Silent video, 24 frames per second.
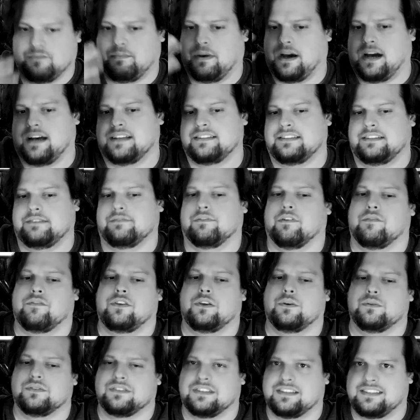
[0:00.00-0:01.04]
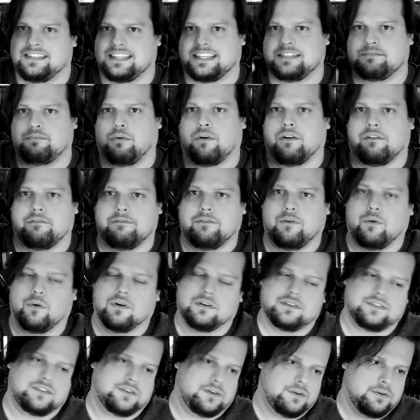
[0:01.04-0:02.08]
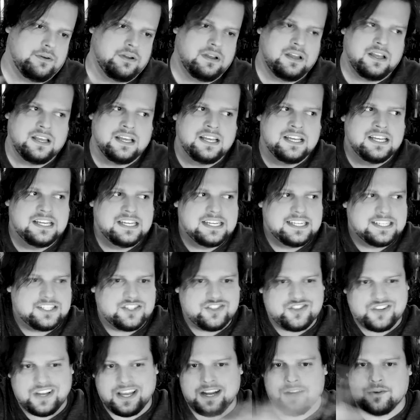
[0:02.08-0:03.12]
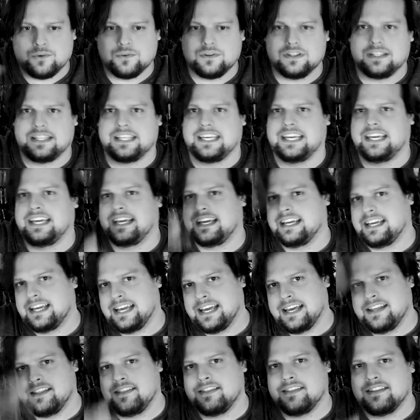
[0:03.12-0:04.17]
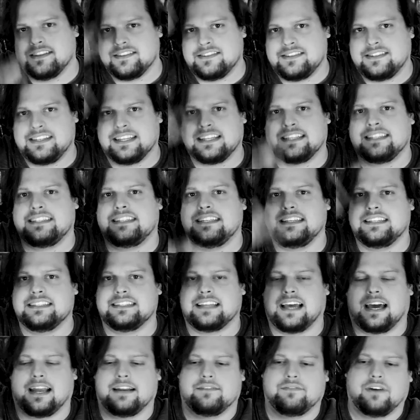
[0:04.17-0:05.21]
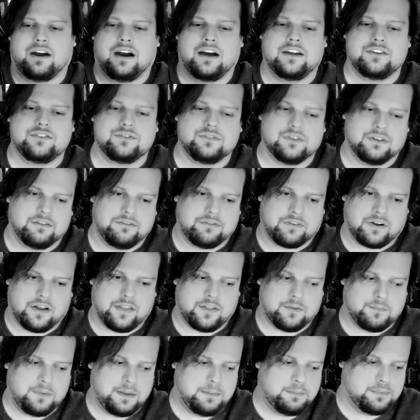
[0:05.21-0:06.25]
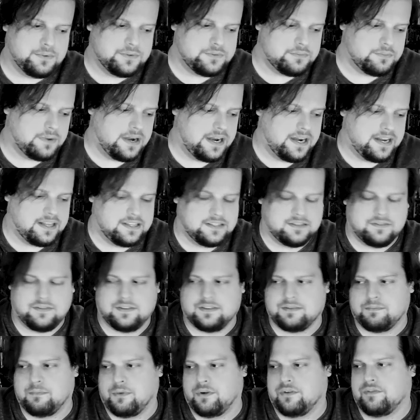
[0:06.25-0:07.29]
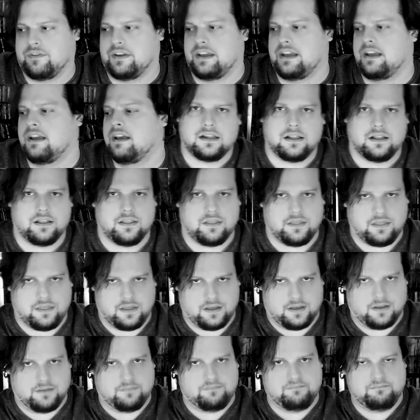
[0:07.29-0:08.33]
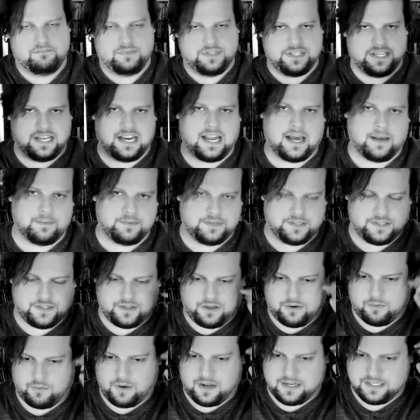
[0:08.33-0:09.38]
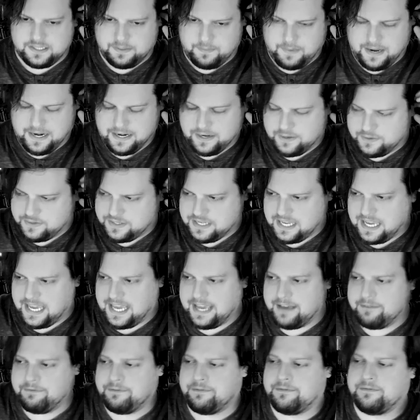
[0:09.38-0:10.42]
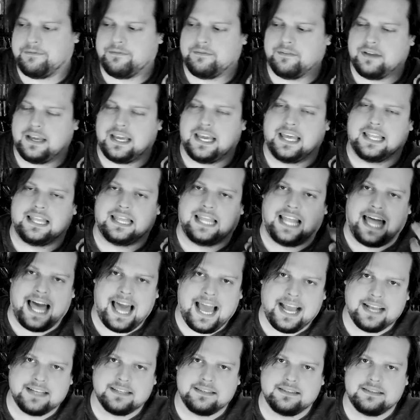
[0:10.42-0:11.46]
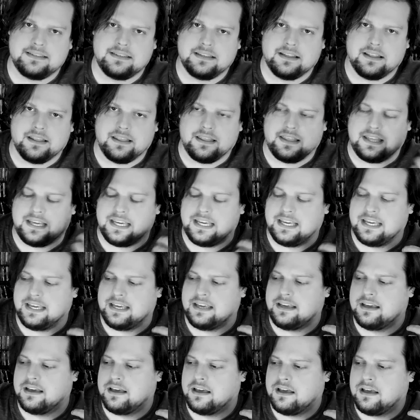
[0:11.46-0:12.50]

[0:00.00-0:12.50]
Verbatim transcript: positive review is a 6.4, so generally in the 60s out of 100 for other people's ratings of this movie. The synopsis on Rotten Tomatoes, if it lacks the